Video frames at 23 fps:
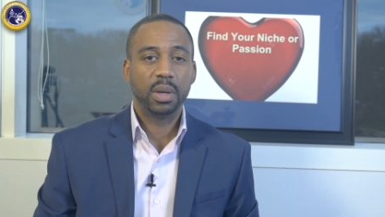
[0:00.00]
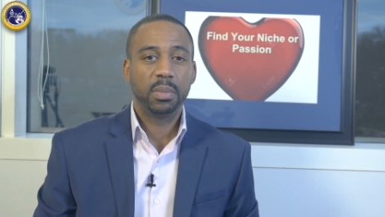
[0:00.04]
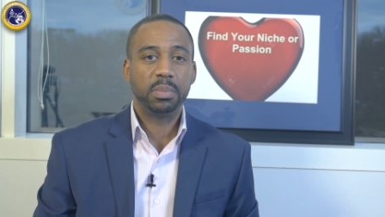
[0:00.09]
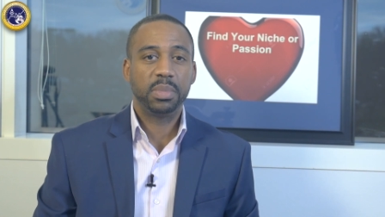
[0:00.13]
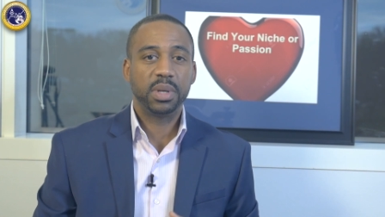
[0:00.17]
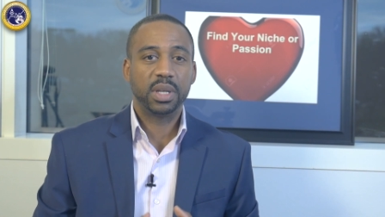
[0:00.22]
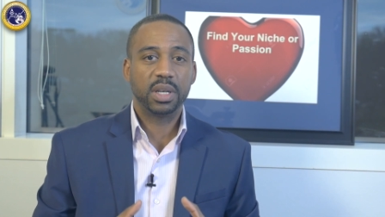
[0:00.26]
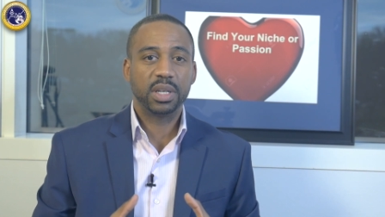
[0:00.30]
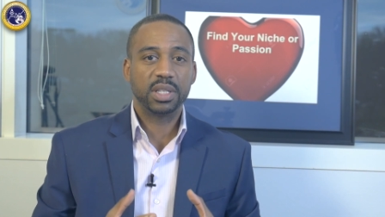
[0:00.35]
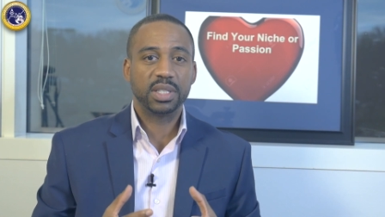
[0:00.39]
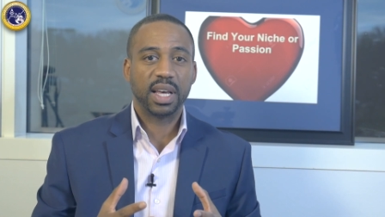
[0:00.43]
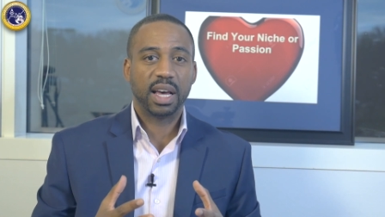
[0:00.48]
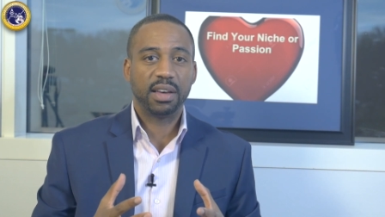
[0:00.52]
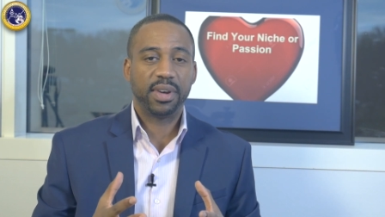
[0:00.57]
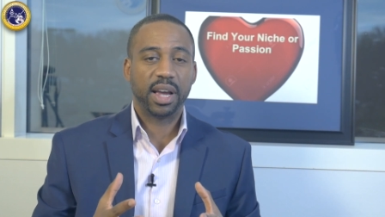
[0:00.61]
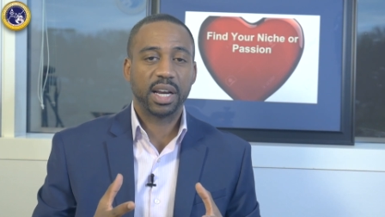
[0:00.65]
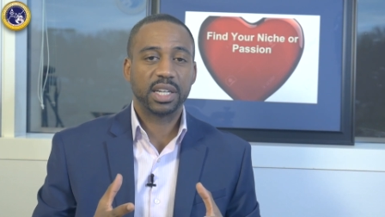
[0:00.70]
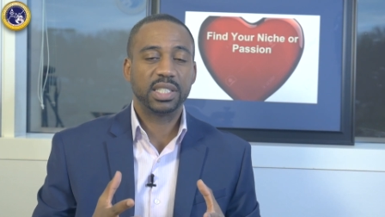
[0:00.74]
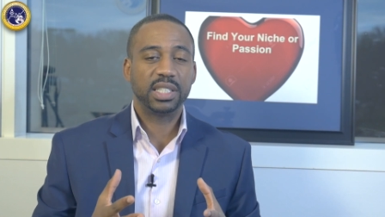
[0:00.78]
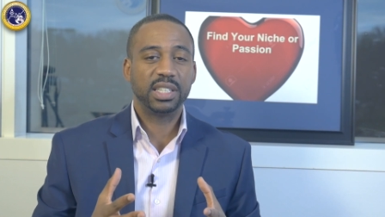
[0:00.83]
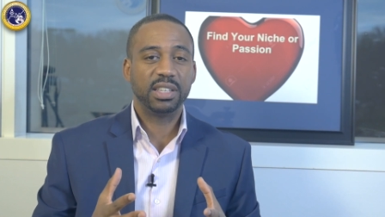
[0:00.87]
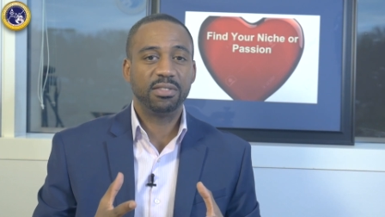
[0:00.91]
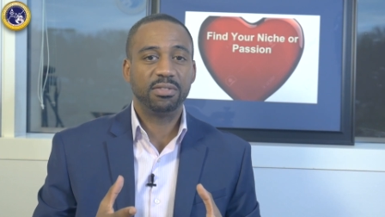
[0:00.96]
because I've
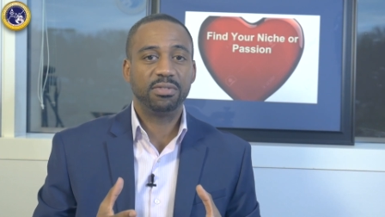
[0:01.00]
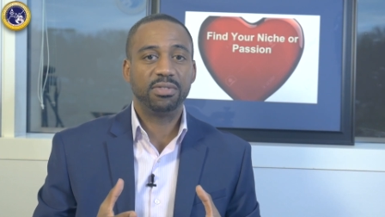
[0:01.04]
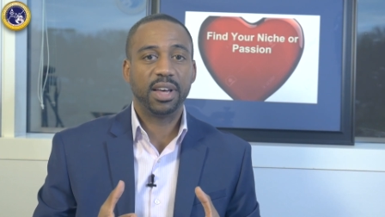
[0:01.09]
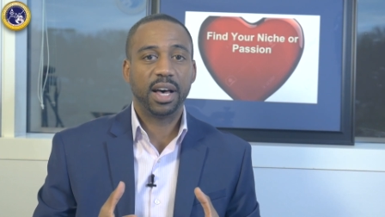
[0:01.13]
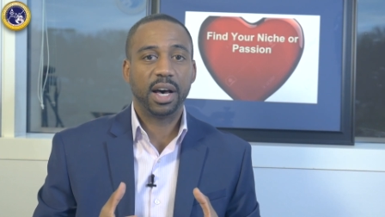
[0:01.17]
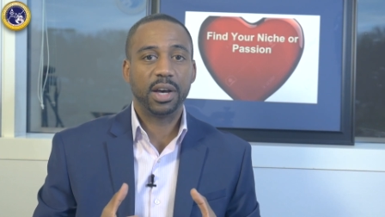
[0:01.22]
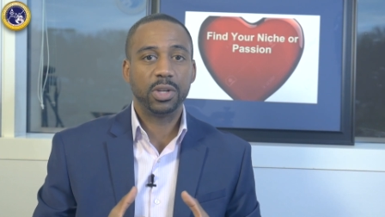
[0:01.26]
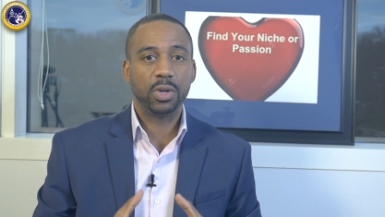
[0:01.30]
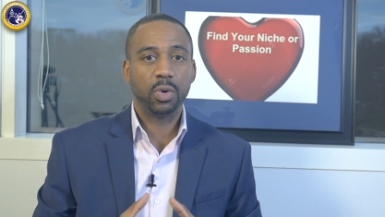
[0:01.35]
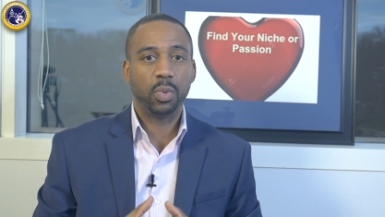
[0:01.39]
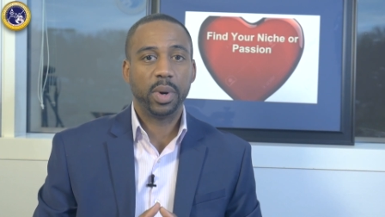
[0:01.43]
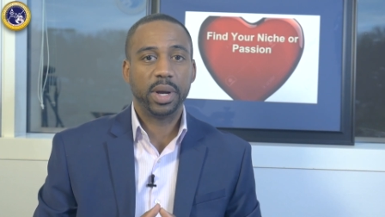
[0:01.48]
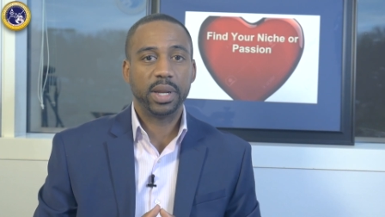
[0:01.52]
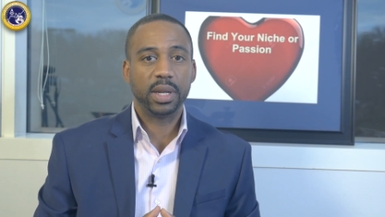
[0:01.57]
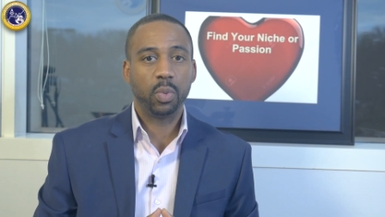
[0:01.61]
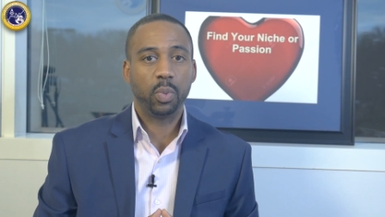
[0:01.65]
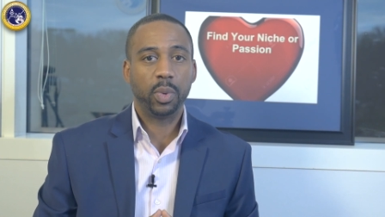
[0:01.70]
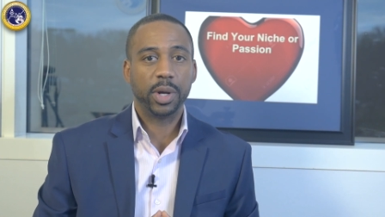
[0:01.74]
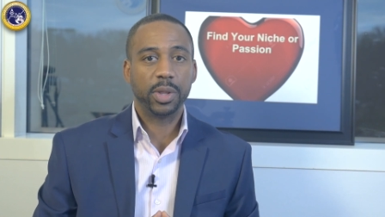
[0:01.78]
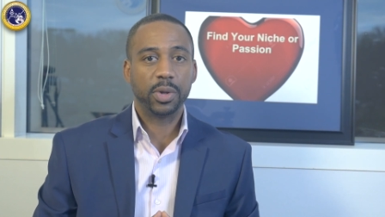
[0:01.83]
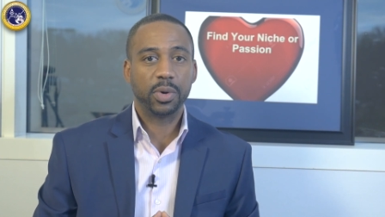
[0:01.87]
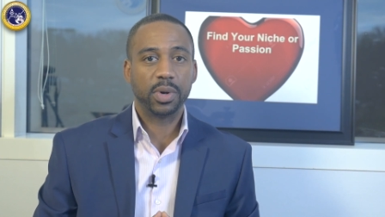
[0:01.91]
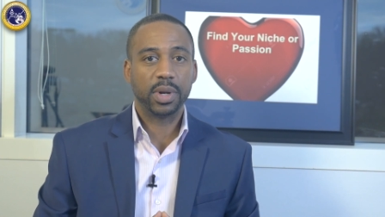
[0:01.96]
actually evaluated
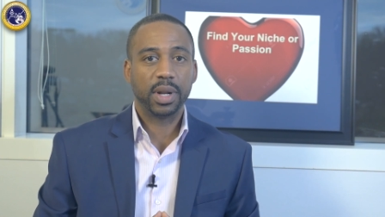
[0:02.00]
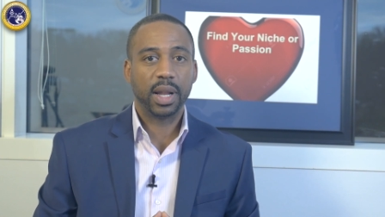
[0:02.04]
whether or